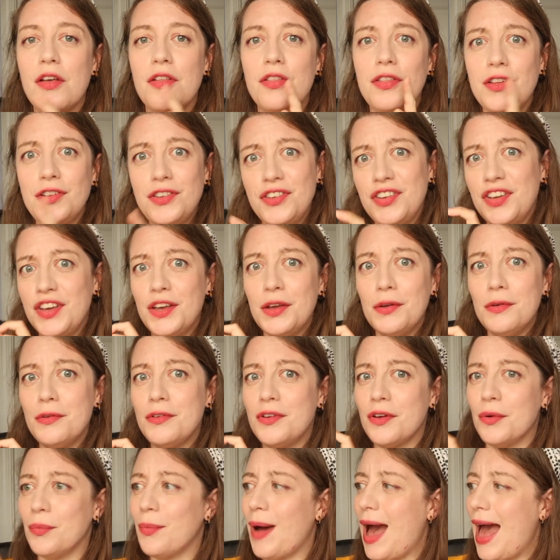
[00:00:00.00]
The
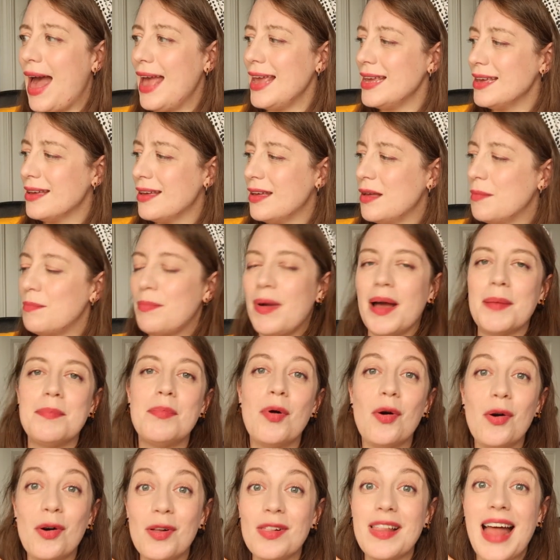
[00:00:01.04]
Tudor Way by
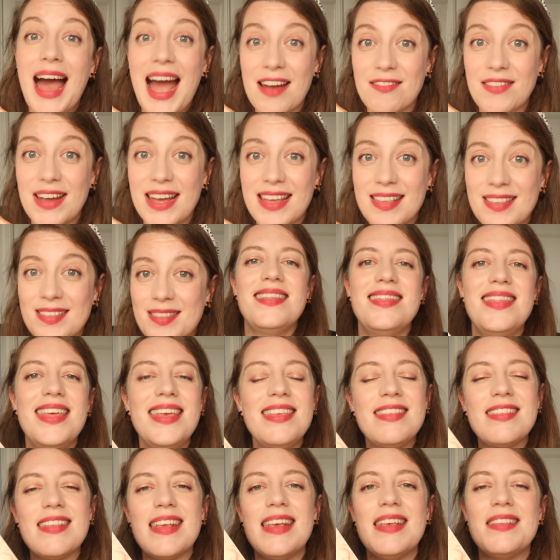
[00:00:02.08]
Paul Harris.
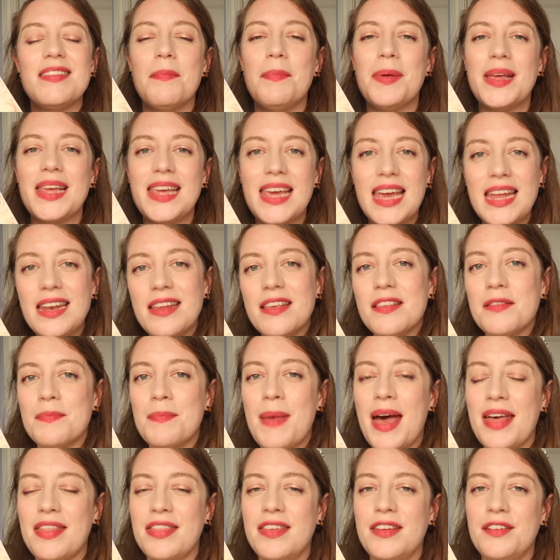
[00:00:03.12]
This is a beginner's
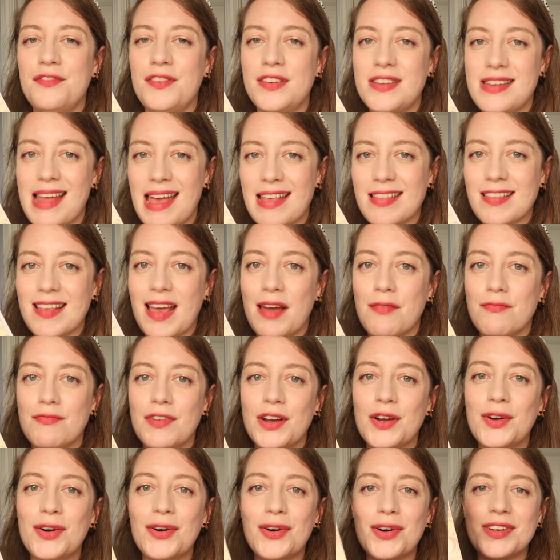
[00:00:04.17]
method for descant
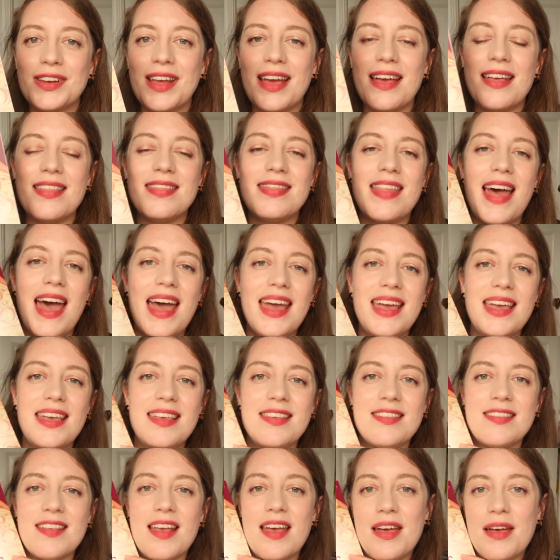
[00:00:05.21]
recorder. There
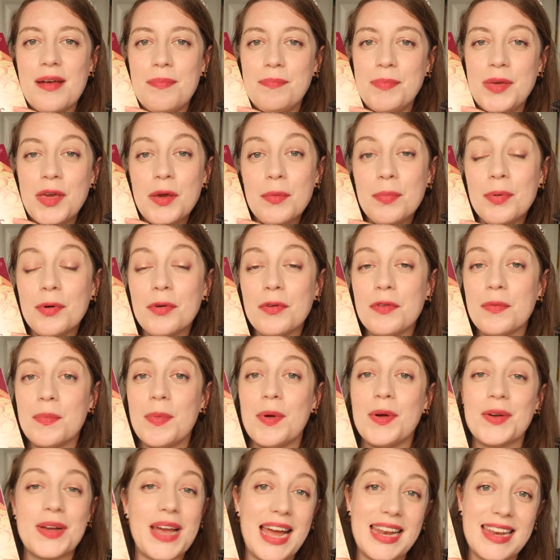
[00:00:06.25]
is a pupil's
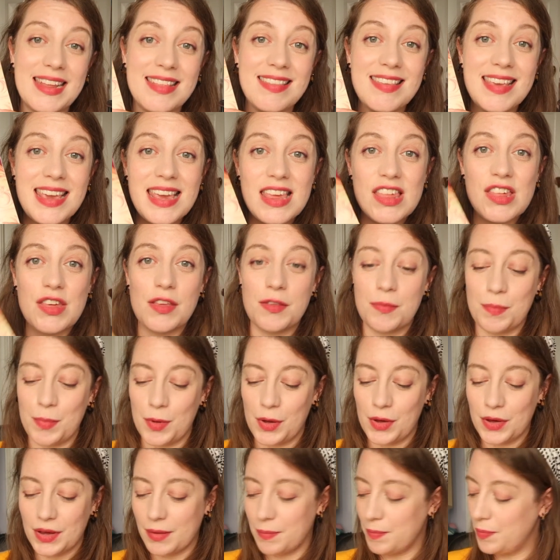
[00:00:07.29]
book and a teacher's
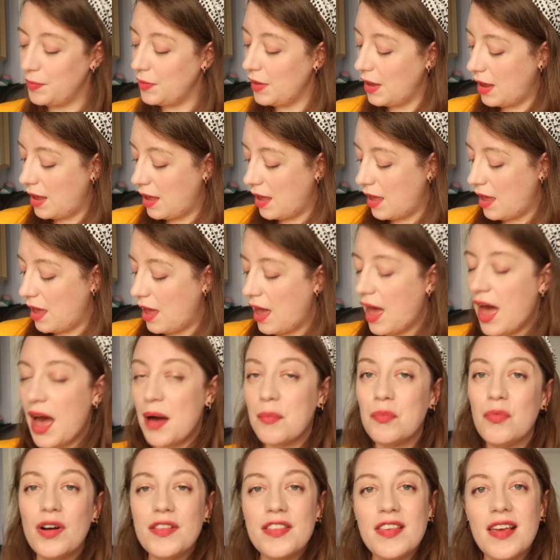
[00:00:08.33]
book.
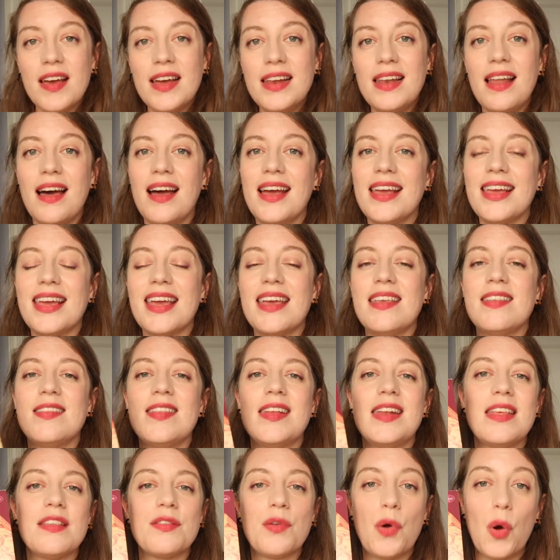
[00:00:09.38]
And what I like is
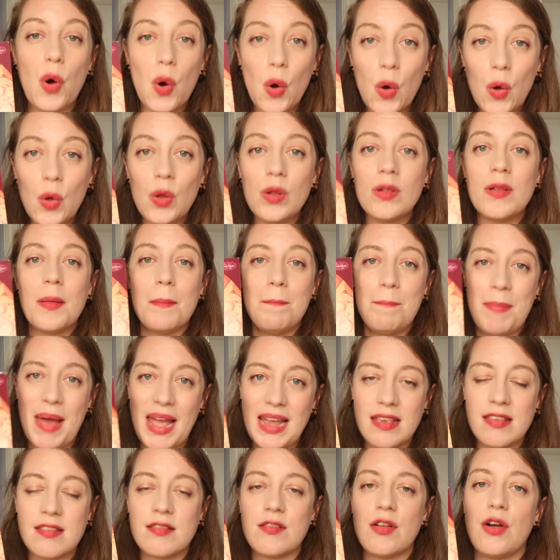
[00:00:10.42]
that it's all
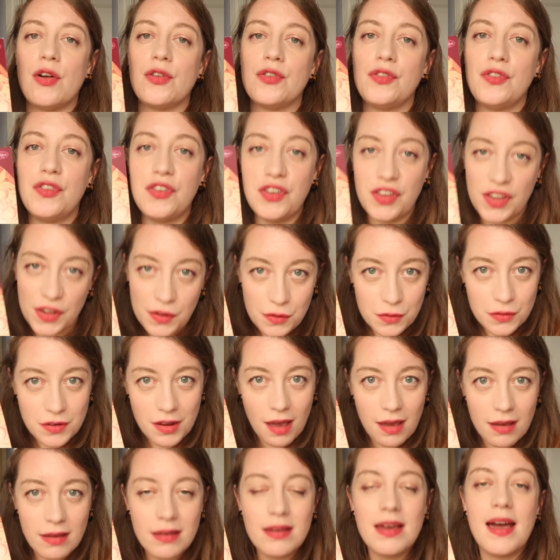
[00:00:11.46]
based on
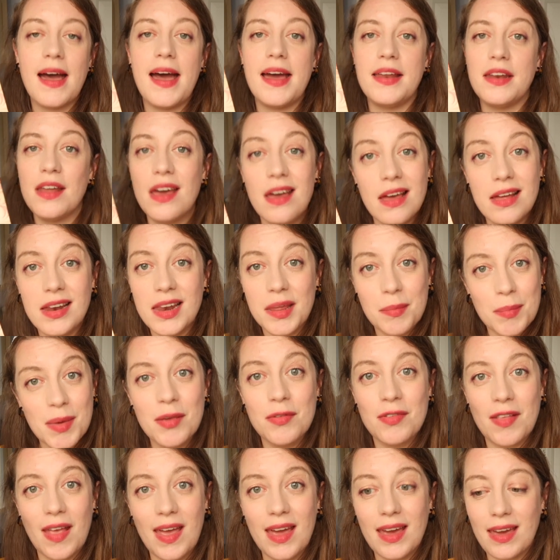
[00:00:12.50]
Tudor and early
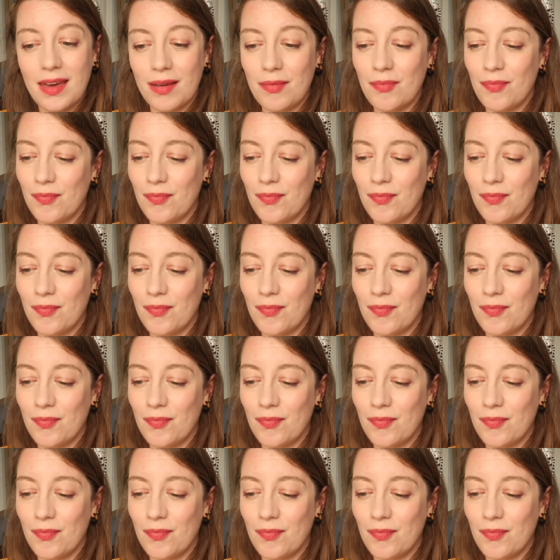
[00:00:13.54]
music.